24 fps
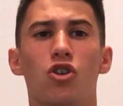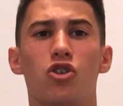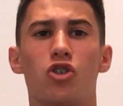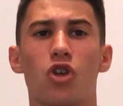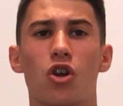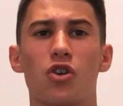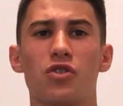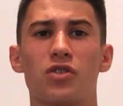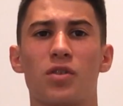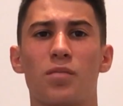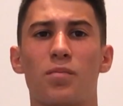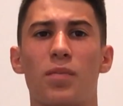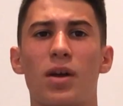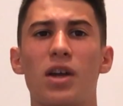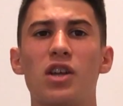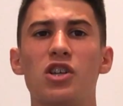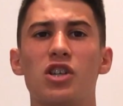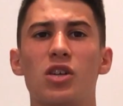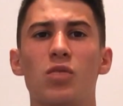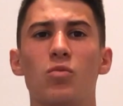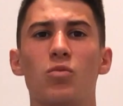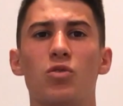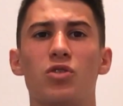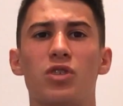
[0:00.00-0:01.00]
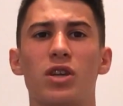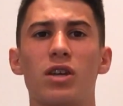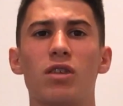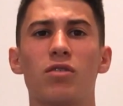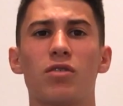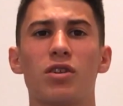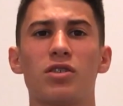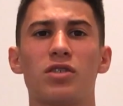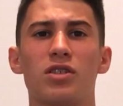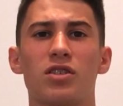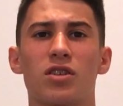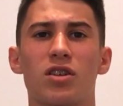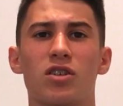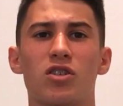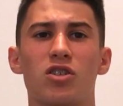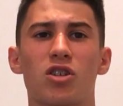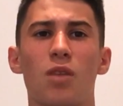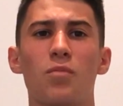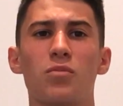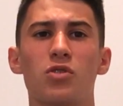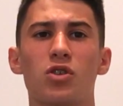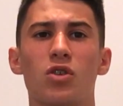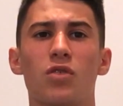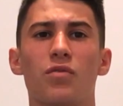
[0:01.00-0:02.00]
showed that Beijing would decrease its
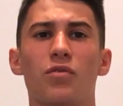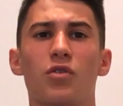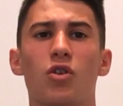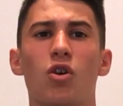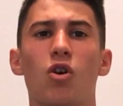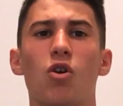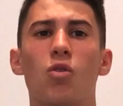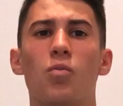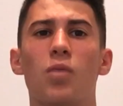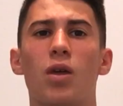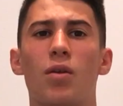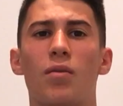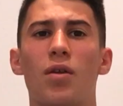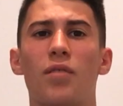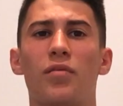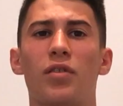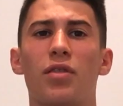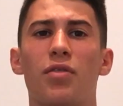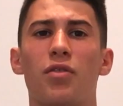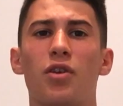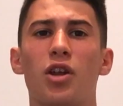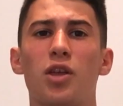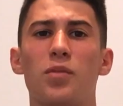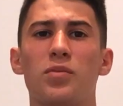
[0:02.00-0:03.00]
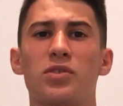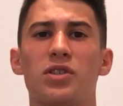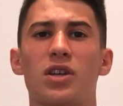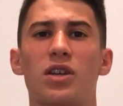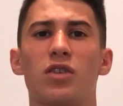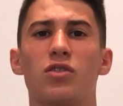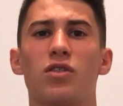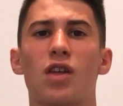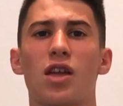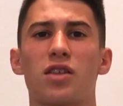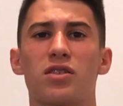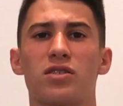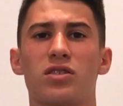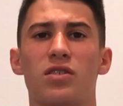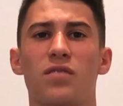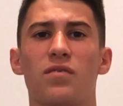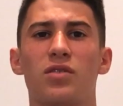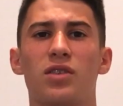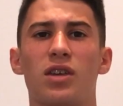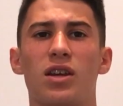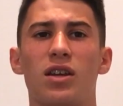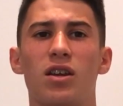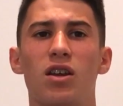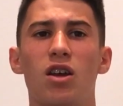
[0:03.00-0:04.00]
consumption of coal by roughly 30% in
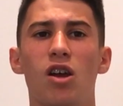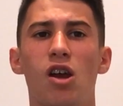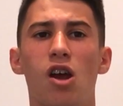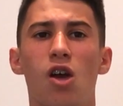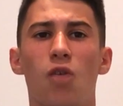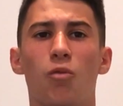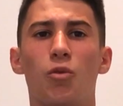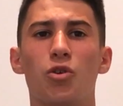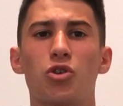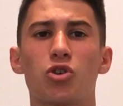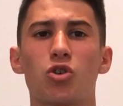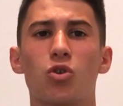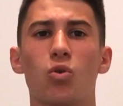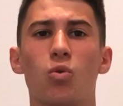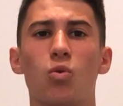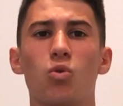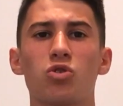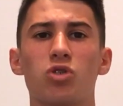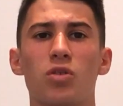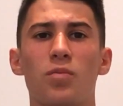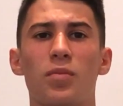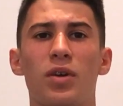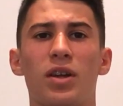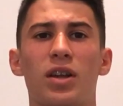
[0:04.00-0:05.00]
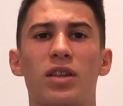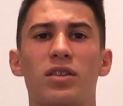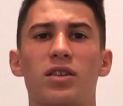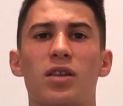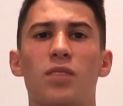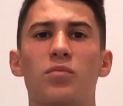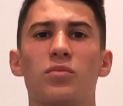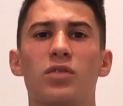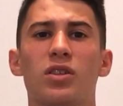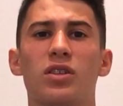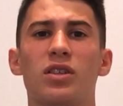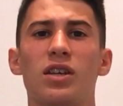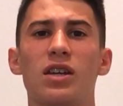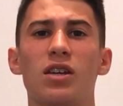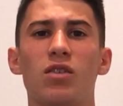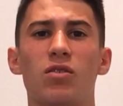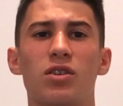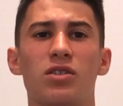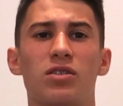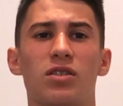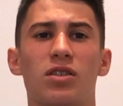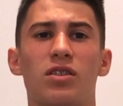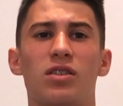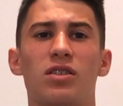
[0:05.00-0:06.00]
2017, which could also be an attempt to
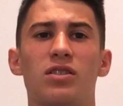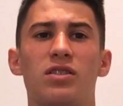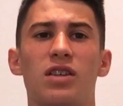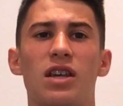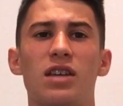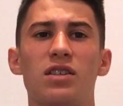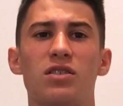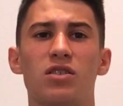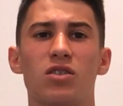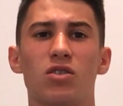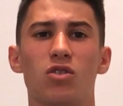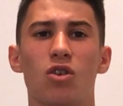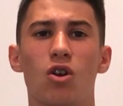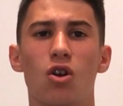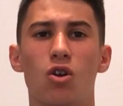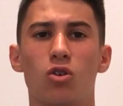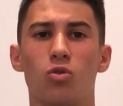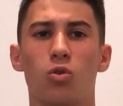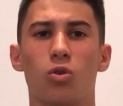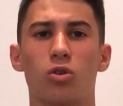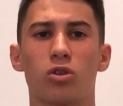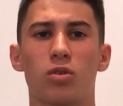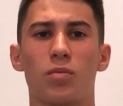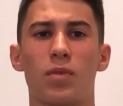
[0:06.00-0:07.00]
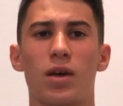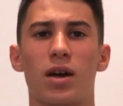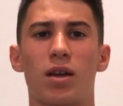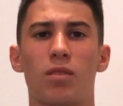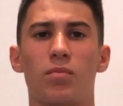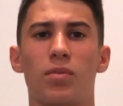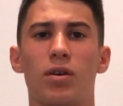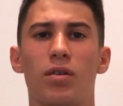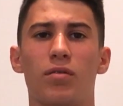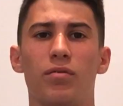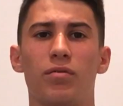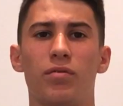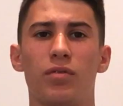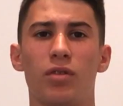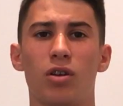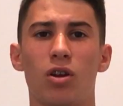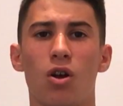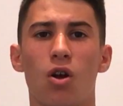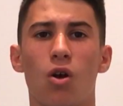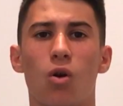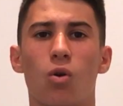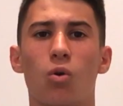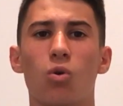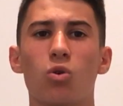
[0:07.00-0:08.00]
decrease the diseases talked about above.
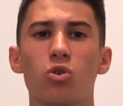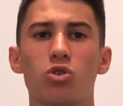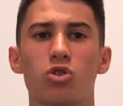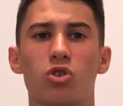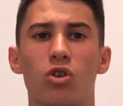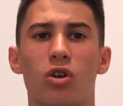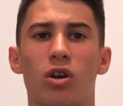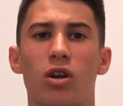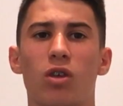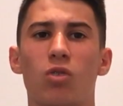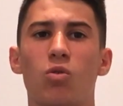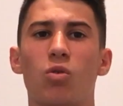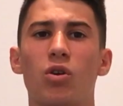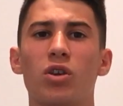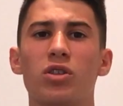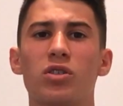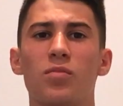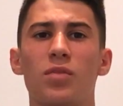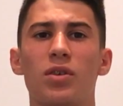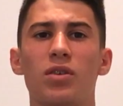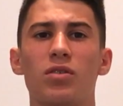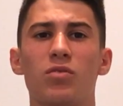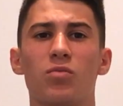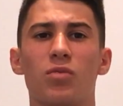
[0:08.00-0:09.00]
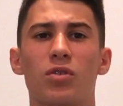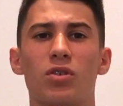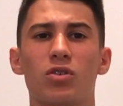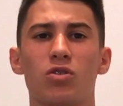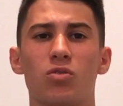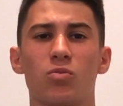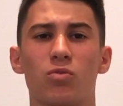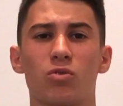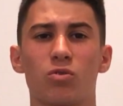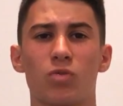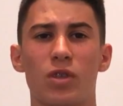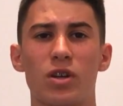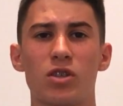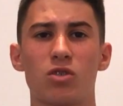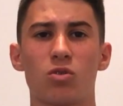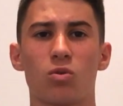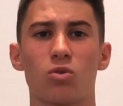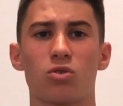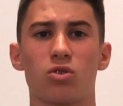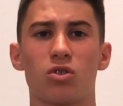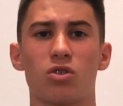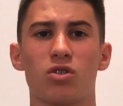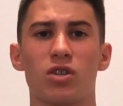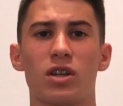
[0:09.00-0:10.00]
Also, according to many
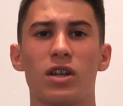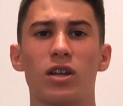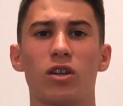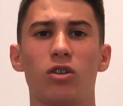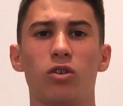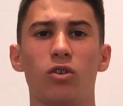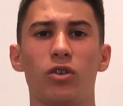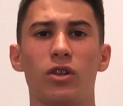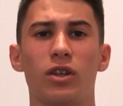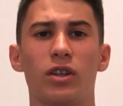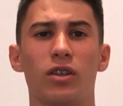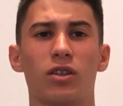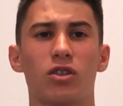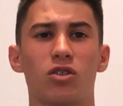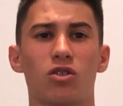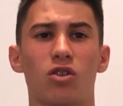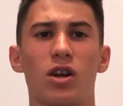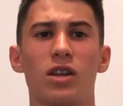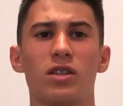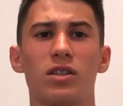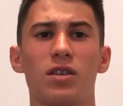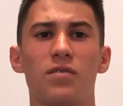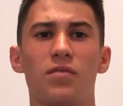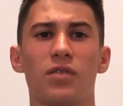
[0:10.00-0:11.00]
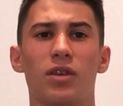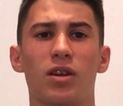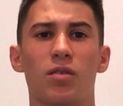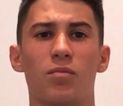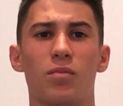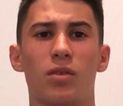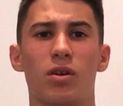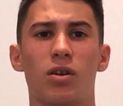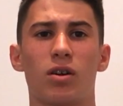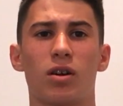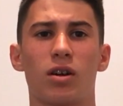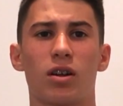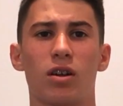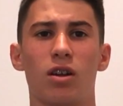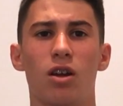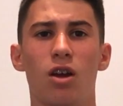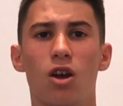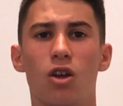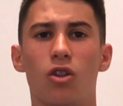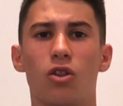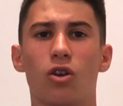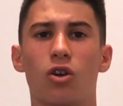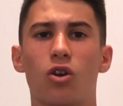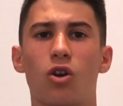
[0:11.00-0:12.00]
resources, including the Scientific American,
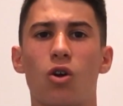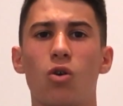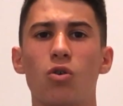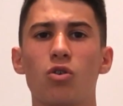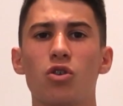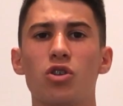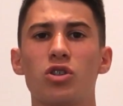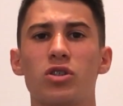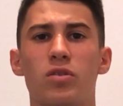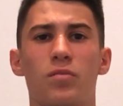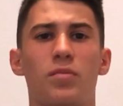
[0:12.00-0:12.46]
the coal use